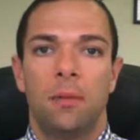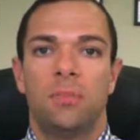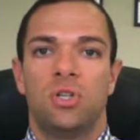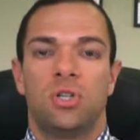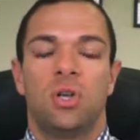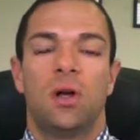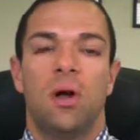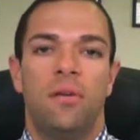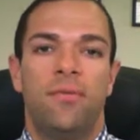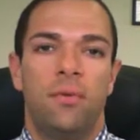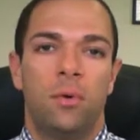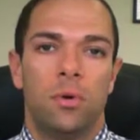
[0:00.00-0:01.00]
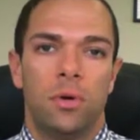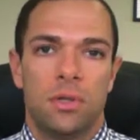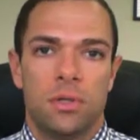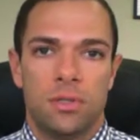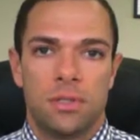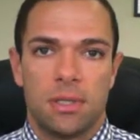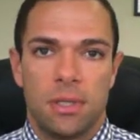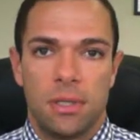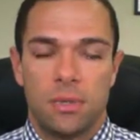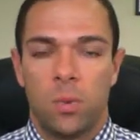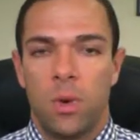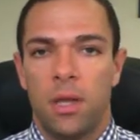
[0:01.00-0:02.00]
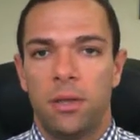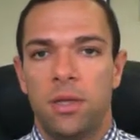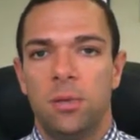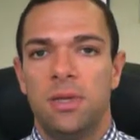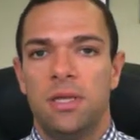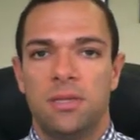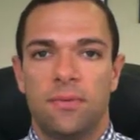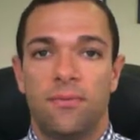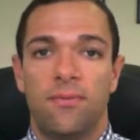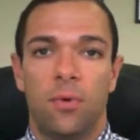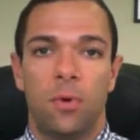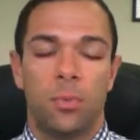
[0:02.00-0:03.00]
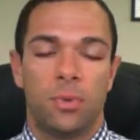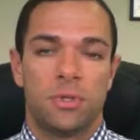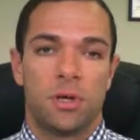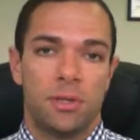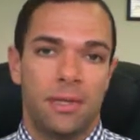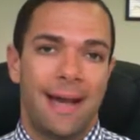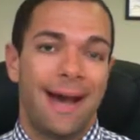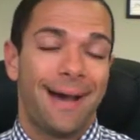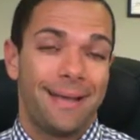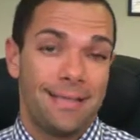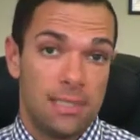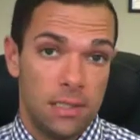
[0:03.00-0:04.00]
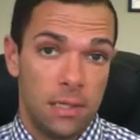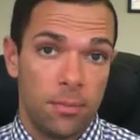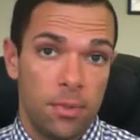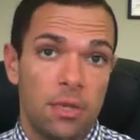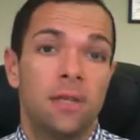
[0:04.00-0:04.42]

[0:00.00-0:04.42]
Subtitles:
Just like all foreigners as well, you need to form what's called an ITIN number,